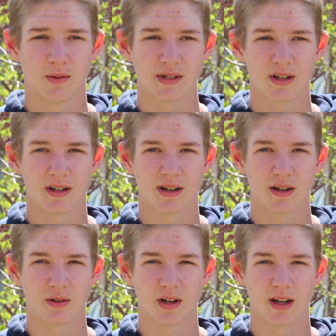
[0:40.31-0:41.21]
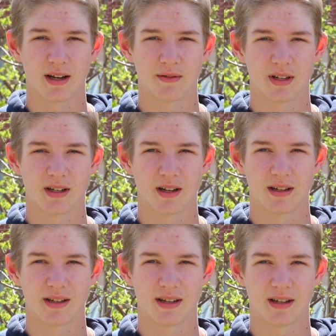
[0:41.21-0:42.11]
started out not having an
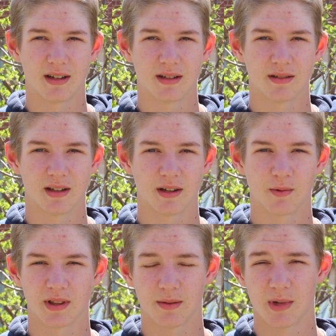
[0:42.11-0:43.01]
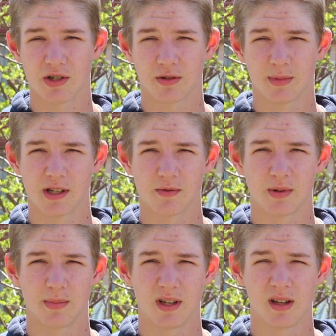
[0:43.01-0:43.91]
idea like what the measurements
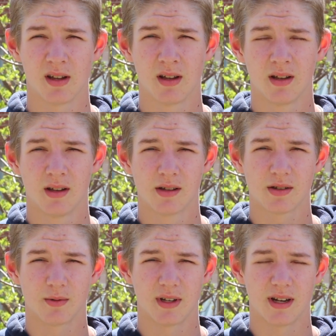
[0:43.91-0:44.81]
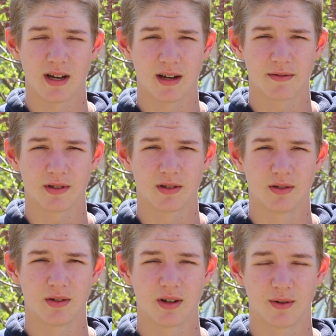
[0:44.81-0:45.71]
would be. So we'd have
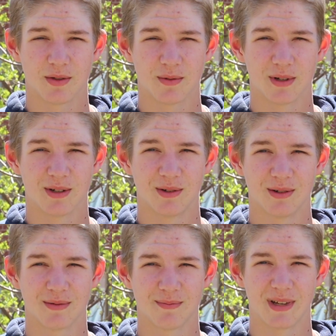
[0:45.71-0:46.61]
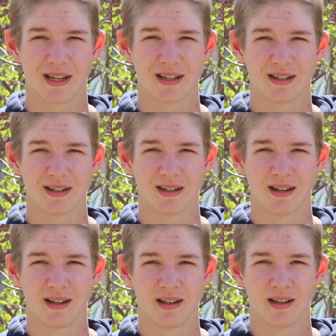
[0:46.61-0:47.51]
to go through making
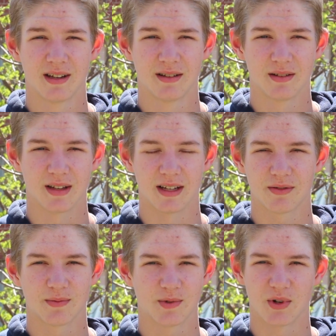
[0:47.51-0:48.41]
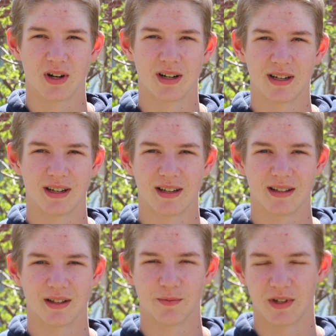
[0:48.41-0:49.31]
like drawing
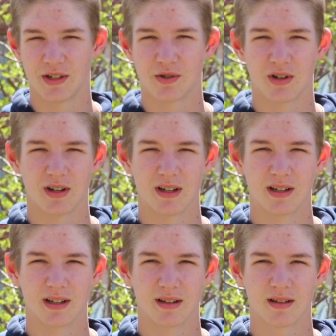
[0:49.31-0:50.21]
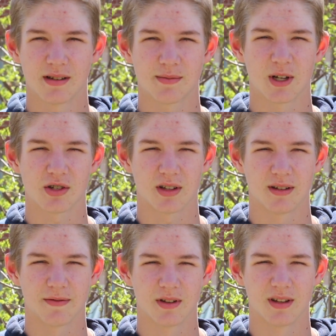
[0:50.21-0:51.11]
and then redrawing,
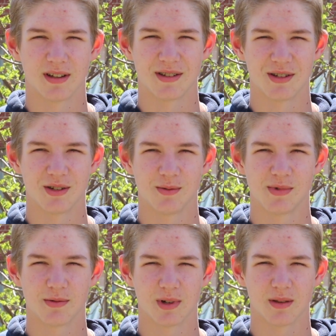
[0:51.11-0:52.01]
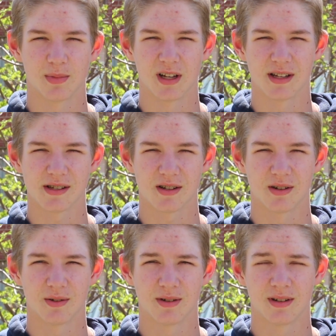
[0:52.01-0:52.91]
especially for the tubes where the plants
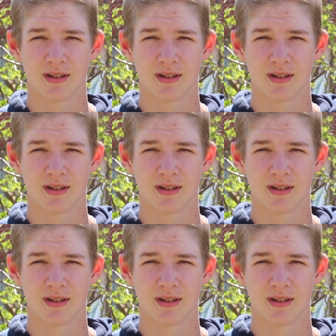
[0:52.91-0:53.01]
go.